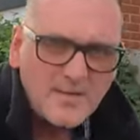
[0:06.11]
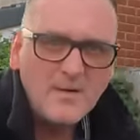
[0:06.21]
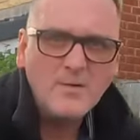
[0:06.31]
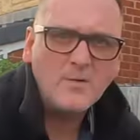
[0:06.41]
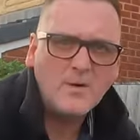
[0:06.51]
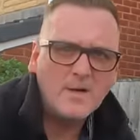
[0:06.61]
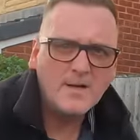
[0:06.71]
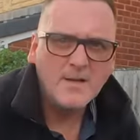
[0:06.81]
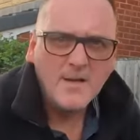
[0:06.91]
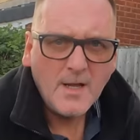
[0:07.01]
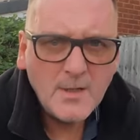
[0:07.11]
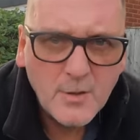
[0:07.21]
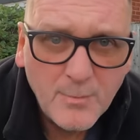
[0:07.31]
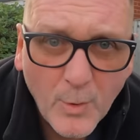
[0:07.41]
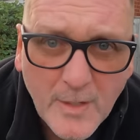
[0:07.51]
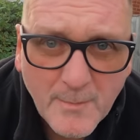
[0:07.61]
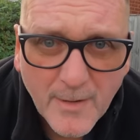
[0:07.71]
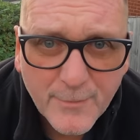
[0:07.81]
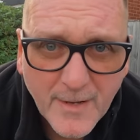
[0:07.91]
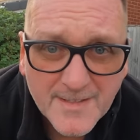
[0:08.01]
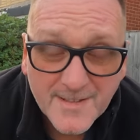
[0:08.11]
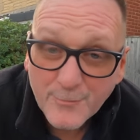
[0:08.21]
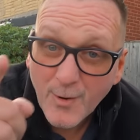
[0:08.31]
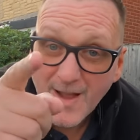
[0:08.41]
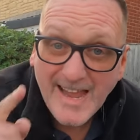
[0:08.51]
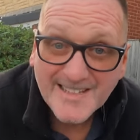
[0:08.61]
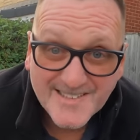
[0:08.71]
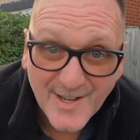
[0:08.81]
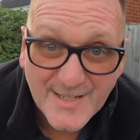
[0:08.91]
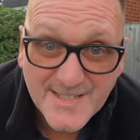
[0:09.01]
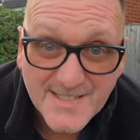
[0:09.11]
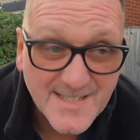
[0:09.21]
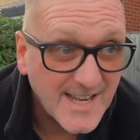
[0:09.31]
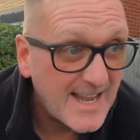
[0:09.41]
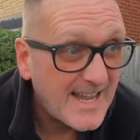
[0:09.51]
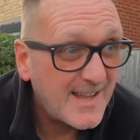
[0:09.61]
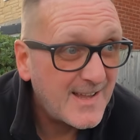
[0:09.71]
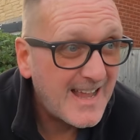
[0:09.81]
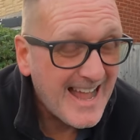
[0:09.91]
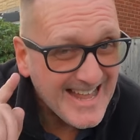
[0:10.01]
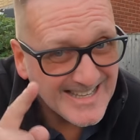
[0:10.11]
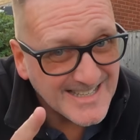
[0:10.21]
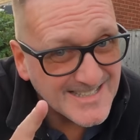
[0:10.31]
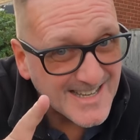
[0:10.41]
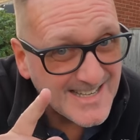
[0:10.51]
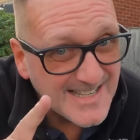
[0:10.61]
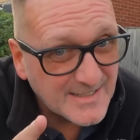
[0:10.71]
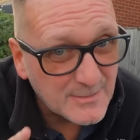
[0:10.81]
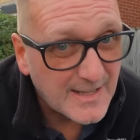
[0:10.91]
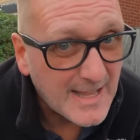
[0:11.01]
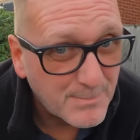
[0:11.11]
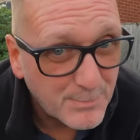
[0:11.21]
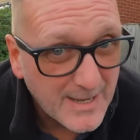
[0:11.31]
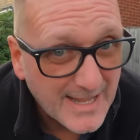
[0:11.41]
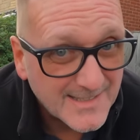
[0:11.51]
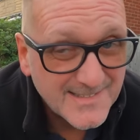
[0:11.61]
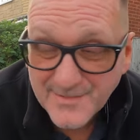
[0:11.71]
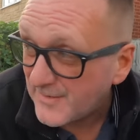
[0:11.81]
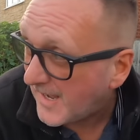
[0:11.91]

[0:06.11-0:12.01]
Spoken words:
Oh, good morning, my friends. Right, excited today and a little apprehensive.